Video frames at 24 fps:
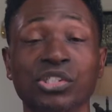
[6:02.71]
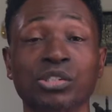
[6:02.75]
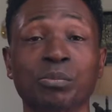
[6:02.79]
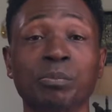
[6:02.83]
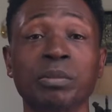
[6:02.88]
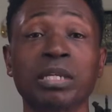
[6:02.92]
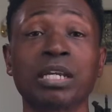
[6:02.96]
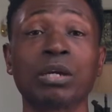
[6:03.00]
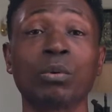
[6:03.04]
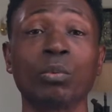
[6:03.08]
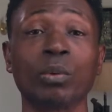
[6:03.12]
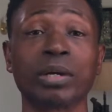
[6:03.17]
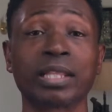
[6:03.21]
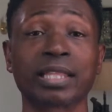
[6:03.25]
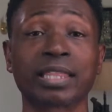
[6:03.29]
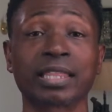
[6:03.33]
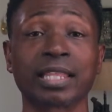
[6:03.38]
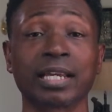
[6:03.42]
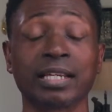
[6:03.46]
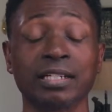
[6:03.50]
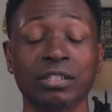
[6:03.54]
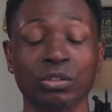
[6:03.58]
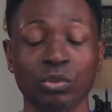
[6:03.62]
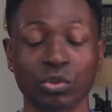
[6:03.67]
speak with
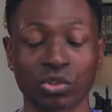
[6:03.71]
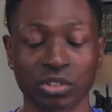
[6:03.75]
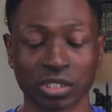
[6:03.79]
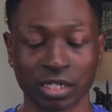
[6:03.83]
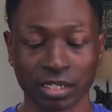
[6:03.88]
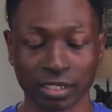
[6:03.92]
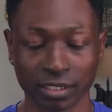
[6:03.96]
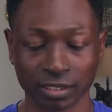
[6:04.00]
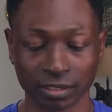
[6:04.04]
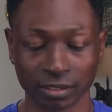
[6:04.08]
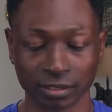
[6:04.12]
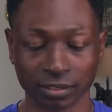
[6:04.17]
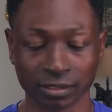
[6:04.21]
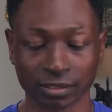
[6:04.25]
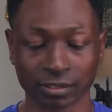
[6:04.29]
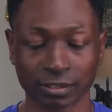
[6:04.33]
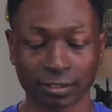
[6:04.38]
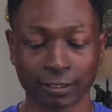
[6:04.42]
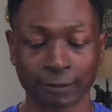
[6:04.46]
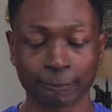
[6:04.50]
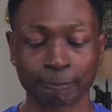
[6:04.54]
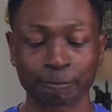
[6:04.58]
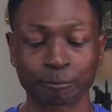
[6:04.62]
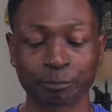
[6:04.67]
new
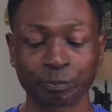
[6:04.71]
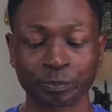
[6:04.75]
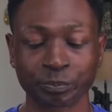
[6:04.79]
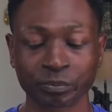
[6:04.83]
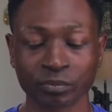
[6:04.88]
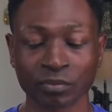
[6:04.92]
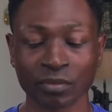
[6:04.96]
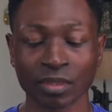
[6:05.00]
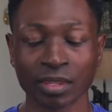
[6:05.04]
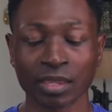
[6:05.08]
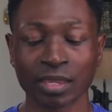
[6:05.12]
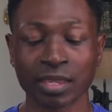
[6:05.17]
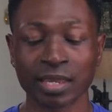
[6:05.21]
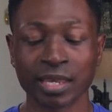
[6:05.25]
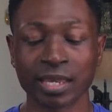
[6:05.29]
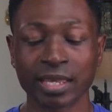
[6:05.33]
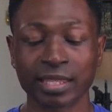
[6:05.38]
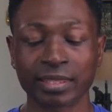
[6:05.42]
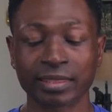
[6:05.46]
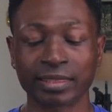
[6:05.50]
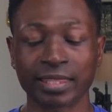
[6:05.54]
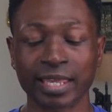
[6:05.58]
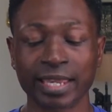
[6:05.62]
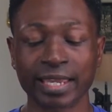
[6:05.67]
tongues.
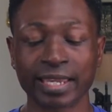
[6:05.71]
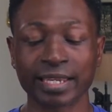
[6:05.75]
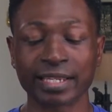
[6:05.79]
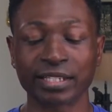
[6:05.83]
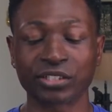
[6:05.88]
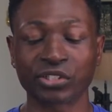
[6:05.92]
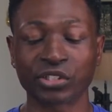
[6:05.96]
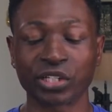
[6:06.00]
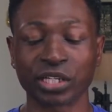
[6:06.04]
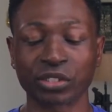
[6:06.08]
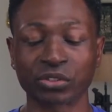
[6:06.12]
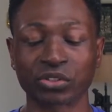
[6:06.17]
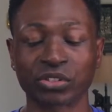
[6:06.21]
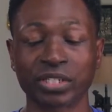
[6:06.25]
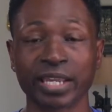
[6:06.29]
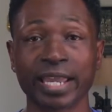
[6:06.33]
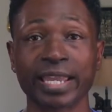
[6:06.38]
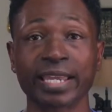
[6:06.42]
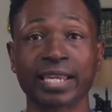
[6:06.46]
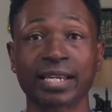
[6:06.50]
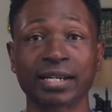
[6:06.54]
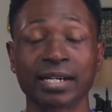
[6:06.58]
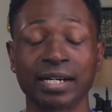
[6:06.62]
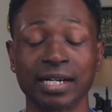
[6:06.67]
They shall
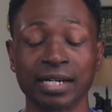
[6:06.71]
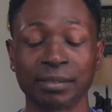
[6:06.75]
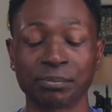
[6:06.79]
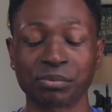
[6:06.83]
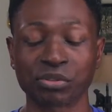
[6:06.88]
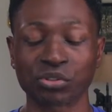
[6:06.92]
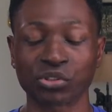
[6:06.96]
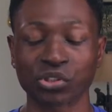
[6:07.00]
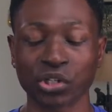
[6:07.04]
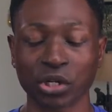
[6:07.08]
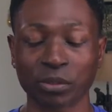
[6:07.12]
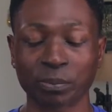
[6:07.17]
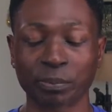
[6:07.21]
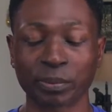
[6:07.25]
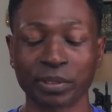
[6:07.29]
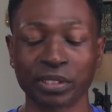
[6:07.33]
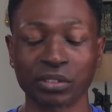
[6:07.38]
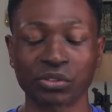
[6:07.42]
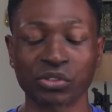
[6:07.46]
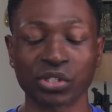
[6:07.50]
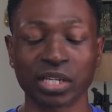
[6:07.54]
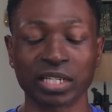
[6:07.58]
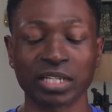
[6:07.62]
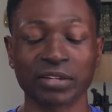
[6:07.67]
take up
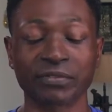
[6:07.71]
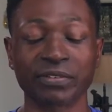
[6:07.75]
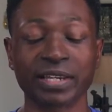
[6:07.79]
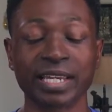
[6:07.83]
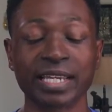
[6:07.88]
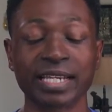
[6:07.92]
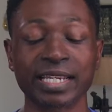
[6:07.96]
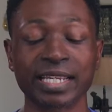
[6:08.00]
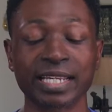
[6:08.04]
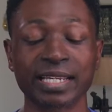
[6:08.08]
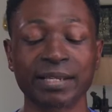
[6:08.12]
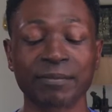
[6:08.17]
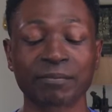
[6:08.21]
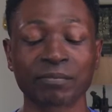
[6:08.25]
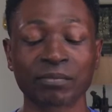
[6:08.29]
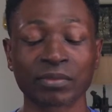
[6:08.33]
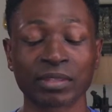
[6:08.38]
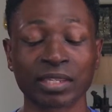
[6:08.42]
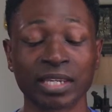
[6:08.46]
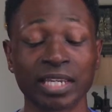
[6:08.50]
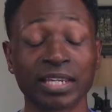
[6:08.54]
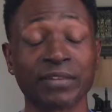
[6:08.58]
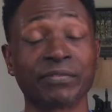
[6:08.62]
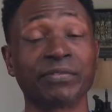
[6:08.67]
serpents, and if any
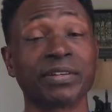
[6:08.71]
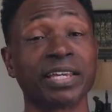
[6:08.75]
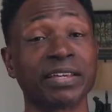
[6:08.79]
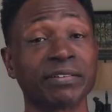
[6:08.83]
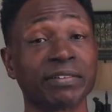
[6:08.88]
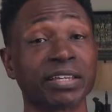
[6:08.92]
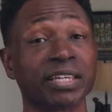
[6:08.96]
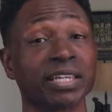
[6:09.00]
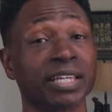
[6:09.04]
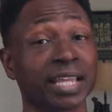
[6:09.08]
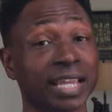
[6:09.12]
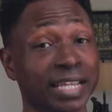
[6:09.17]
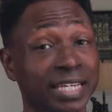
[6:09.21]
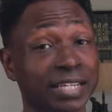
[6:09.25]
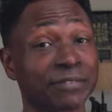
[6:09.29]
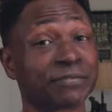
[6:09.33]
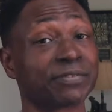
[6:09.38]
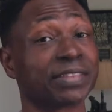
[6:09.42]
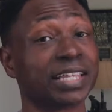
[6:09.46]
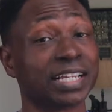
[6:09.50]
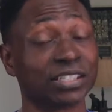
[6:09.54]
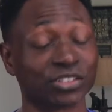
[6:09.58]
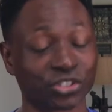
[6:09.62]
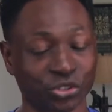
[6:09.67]
if, if and
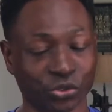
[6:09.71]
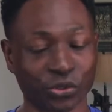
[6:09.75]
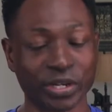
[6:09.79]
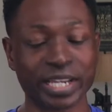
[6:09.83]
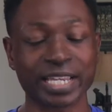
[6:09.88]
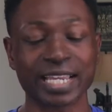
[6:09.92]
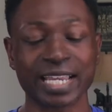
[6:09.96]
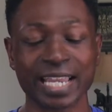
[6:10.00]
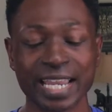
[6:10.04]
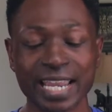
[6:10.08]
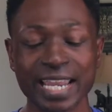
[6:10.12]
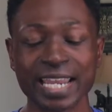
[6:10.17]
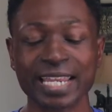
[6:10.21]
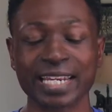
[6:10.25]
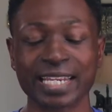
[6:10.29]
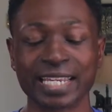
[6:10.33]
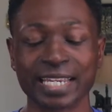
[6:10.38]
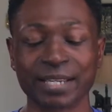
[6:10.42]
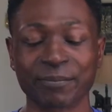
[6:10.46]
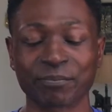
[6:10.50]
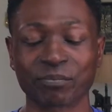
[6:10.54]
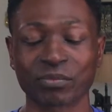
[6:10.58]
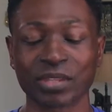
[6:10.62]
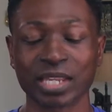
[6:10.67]
if they drink
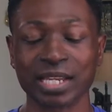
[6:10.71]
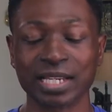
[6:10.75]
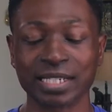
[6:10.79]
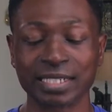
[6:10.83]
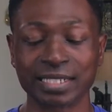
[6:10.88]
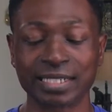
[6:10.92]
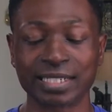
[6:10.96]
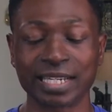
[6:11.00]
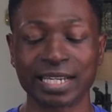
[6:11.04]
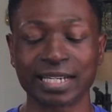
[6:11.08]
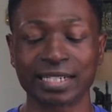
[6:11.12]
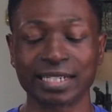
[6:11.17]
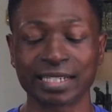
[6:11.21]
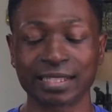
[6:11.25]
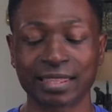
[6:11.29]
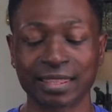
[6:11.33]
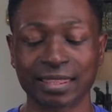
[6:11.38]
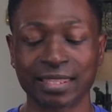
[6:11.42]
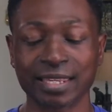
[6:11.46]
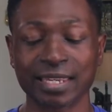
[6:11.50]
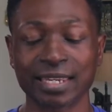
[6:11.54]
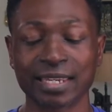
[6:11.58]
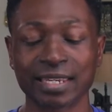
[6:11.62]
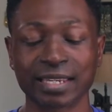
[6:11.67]
any deadly
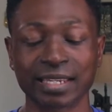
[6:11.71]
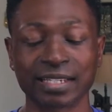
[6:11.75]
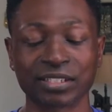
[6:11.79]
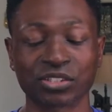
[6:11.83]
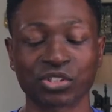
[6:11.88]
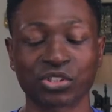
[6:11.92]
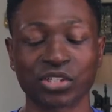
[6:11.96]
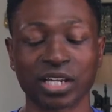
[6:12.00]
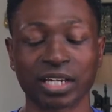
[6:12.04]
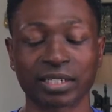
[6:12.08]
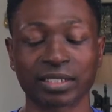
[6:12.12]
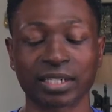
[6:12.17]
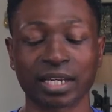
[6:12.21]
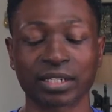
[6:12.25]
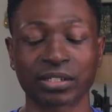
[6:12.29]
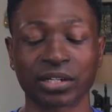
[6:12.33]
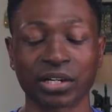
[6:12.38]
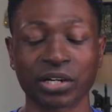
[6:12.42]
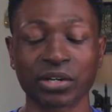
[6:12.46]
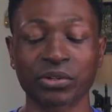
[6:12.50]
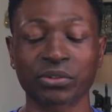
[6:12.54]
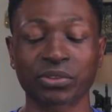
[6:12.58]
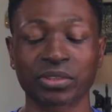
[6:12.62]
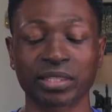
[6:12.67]
thing, it shall not
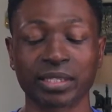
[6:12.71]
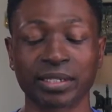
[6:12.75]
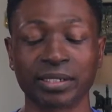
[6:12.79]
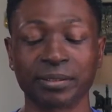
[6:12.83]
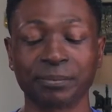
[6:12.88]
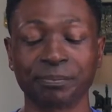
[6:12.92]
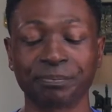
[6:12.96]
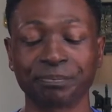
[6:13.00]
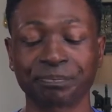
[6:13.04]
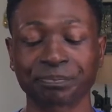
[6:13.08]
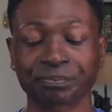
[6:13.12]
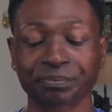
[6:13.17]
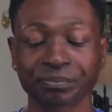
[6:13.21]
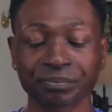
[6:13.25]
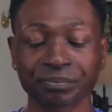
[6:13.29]
hurt them.